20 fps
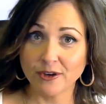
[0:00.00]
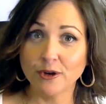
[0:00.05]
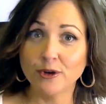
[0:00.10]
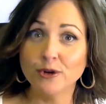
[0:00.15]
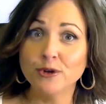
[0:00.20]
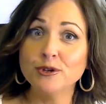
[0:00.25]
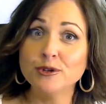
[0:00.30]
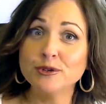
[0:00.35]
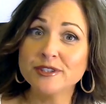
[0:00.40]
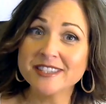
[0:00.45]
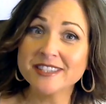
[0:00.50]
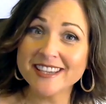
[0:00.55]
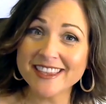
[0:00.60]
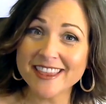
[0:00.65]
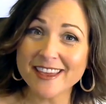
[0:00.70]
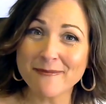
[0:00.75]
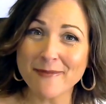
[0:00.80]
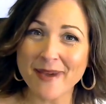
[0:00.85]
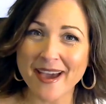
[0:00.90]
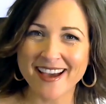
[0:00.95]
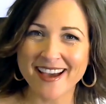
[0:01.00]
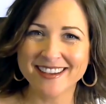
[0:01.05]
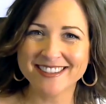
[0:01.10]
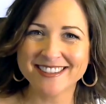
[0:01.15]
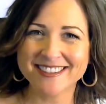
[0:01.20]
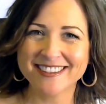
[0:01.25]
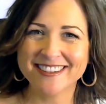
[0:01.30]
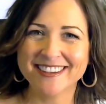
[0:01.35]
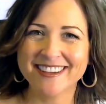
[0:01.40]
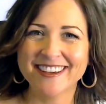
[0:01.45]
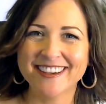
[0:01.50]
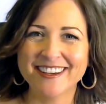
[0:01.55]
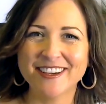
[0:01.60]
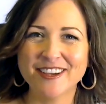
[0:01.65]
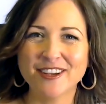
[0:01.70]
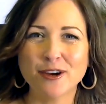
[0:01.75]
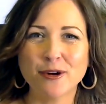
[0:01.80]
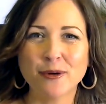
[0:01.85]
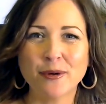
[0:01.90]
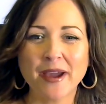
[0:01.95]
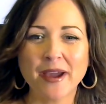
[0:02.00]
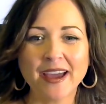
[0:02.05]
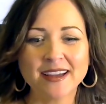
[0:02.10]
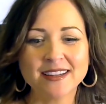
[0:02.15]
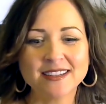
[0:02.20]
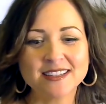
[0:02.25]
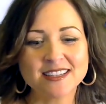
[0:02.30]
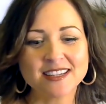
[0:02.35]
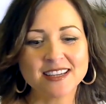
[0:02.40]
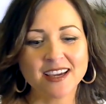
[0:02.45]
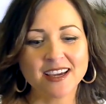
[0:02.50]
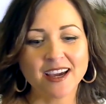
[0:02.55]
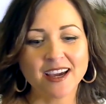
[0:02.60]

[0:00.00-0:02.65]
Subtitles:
who you see them as, and